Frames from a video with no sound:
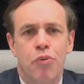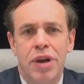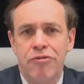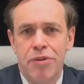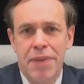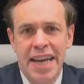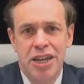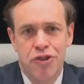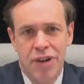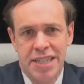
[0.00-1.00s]
We remain
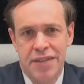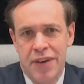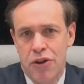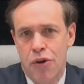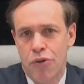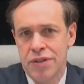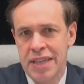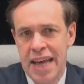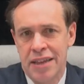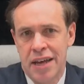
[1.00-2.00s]
aggressive at holding
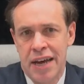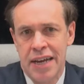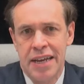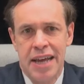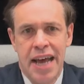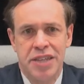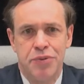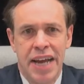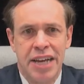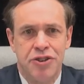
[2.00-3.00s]
that line as
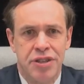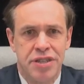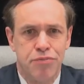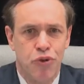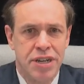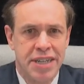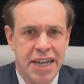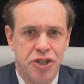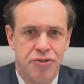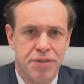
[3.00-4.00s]
we enter this more
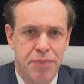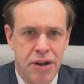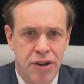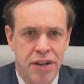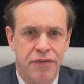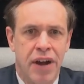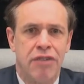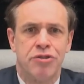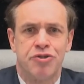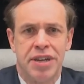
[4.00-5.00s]
dangerous period of
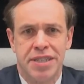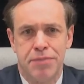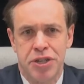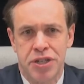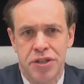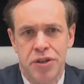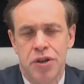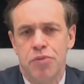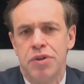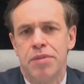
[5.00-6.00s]
viral transmission
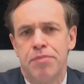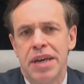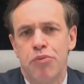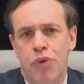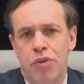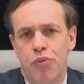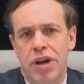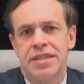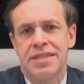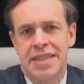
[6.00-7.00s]
with the
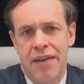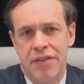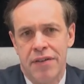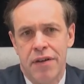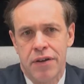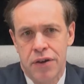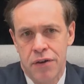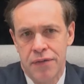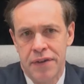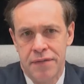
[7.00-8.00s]
B.1.1.7
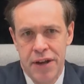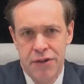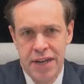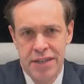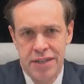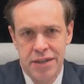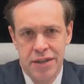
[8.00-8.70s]
COVID variant.